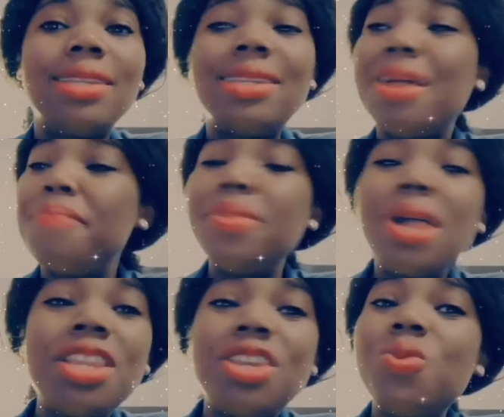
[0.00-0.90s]
That
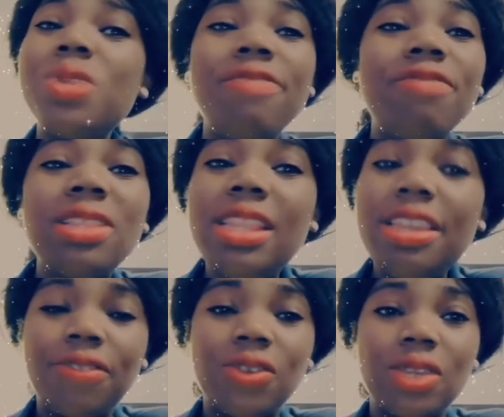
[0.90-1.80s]
money, he won't even live to